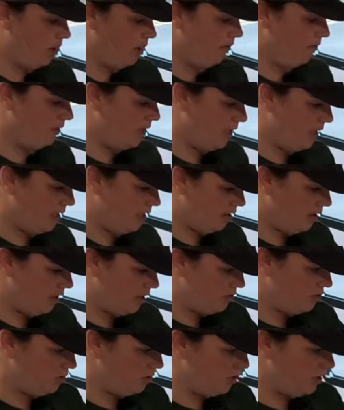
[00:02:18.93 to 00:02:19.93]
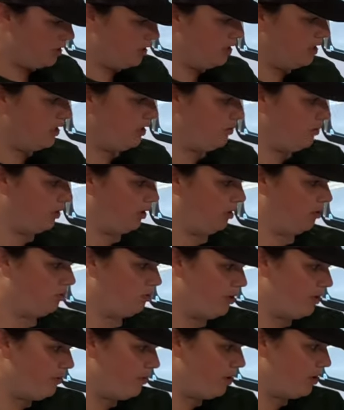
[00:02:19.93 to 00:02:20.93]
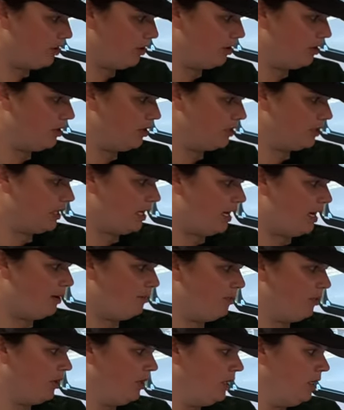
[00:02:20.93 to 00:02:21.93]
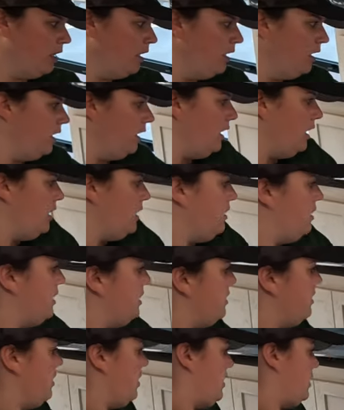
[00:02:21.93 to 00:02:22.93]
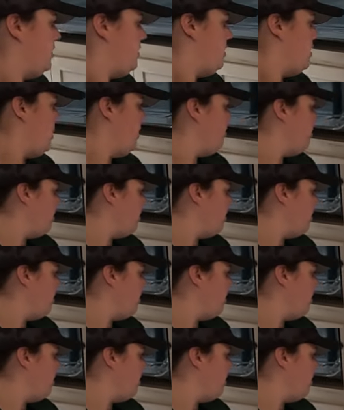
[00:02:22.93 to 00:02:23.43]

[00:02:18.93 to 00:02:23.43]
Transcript: oven here, as you can see, with a three burner cooktop. This nice knife